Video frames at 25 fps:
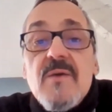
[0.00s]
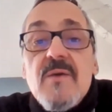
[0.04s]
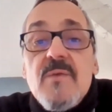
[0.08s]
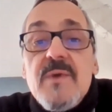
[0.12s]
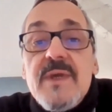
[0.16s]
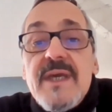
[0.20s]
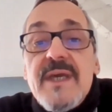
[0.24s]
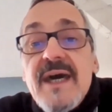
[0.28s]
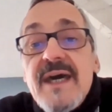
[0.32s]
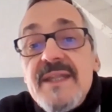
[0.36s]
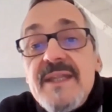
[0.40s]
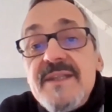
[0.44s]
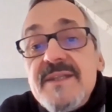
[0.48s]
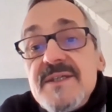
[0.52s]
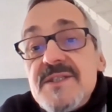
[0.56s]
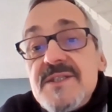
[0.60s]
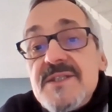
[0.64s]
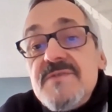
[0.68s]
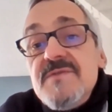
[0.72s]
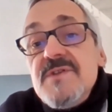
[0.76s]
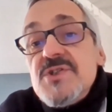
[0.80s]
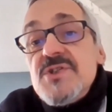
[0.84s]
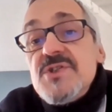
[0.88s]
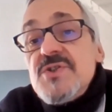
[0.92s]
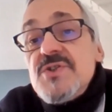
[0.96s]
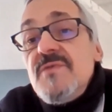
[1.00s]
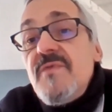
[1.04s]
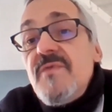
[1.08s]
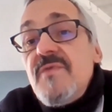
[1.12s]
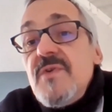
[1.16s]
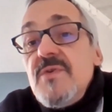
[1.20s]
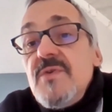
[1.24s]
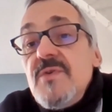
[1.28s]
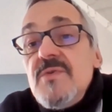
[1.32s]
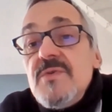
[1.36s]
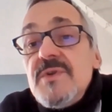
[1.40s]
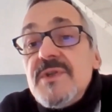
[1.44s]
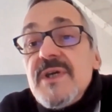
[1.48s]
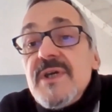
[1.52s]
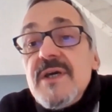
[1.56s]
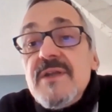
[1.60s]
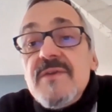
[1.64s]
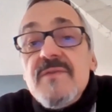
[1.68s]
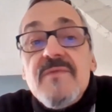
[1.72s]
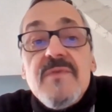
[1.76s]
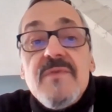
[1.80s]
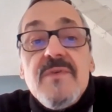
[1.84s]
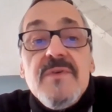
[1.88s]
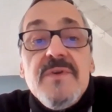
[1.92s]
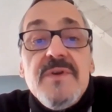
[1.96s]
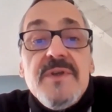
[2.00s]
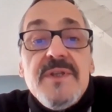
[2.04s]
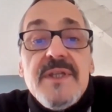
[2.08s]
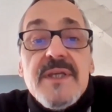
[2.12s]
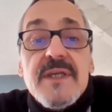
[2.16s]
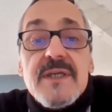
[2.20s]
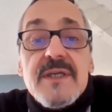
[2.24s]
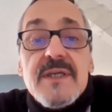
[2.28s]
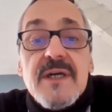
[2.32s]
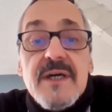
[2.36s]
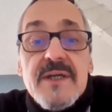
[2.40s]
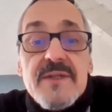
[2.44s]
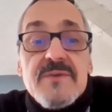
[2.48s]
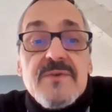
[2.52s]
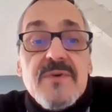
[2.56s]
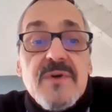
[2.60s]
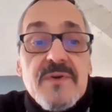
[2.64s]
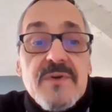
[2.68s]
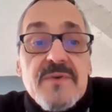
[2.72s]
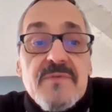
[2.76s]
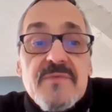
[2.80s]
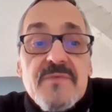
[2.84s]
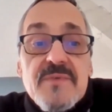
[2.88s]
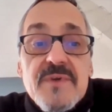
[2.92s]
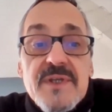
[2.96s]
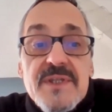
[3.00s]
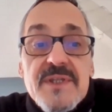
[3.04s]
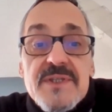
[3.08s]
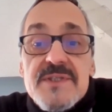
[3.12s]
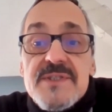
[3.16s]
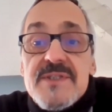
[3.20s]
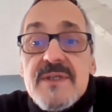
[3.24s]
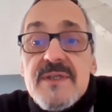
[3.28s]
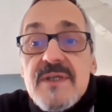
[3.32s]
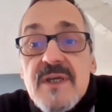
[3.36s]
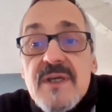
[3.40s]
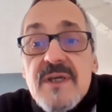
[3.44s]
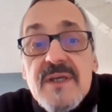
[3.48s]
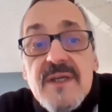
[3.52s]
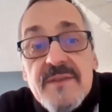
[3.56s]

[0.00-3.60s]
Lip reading: we had the Zwischenflut and Flüchtigkeit conference